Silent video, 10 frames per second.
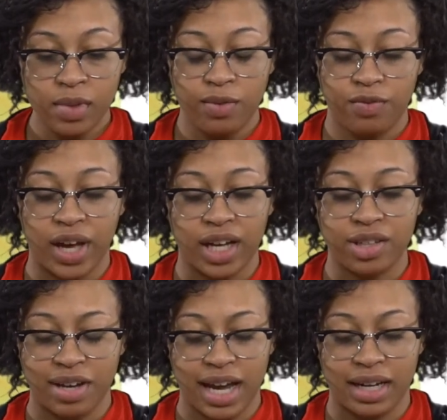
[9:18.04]

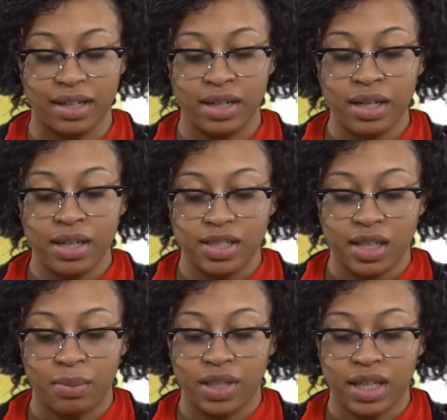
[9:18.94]
Value added,
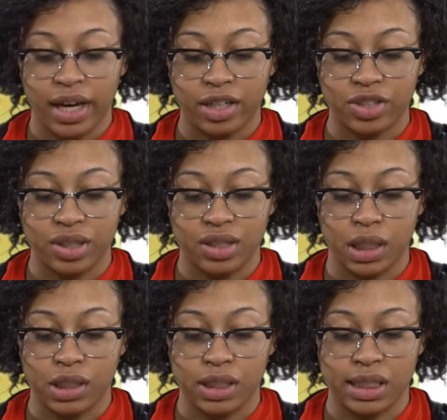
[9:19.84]
something extra
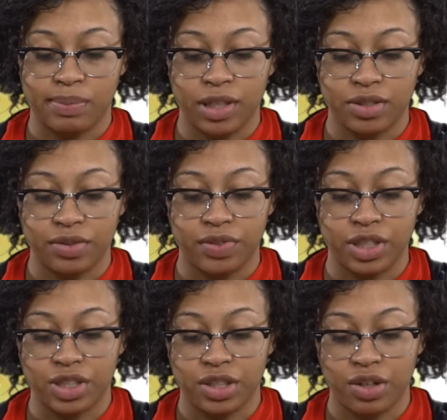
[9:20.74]
such as a special
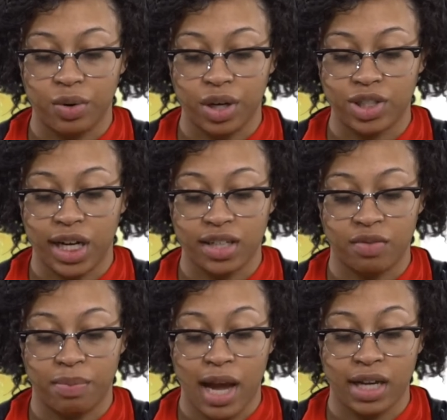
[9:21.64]
feature or
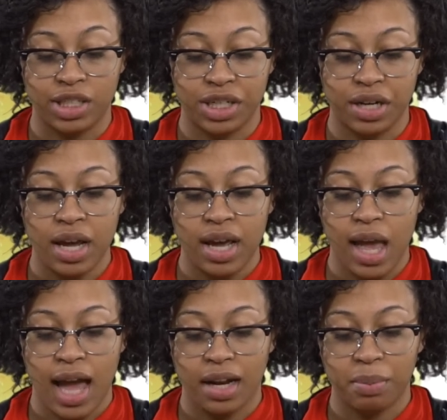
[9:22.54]
attractive packaging
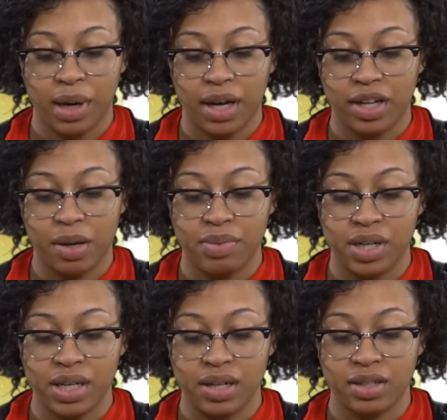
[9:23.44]
added by a
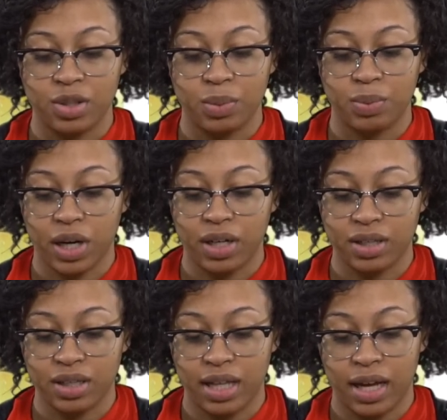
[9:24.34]
company to
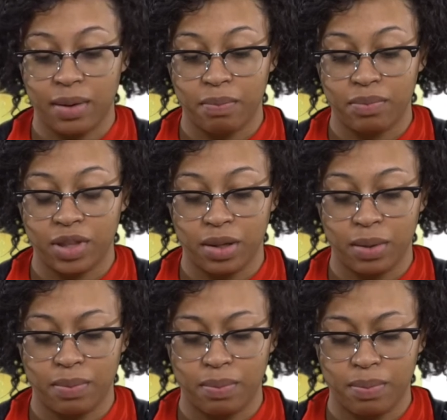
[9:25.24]
product that
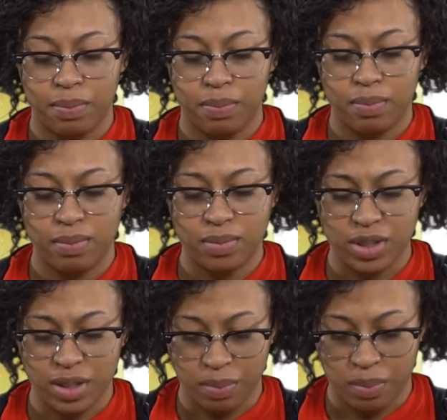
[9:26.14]
the...
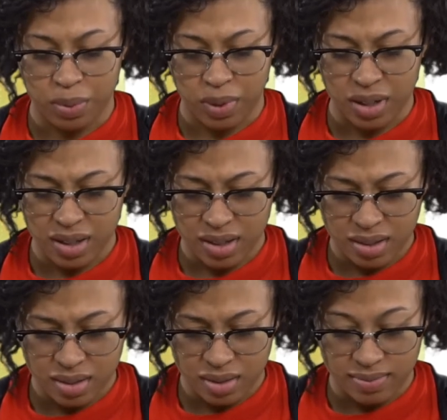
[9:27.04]
To product?
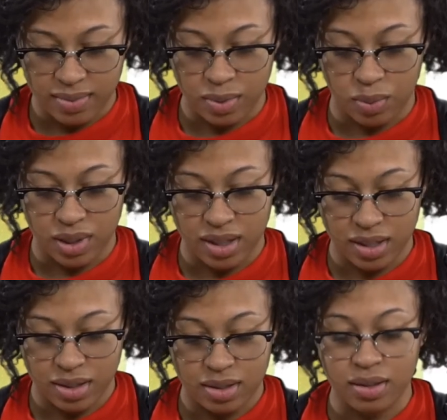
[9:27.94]

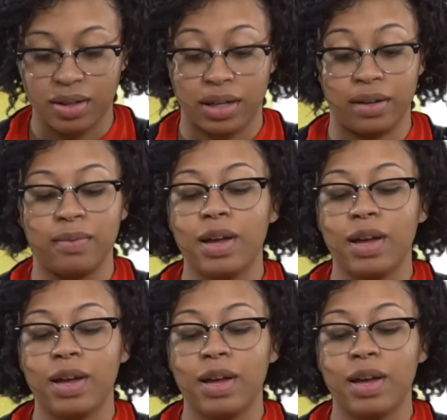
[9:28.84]
What? Okay.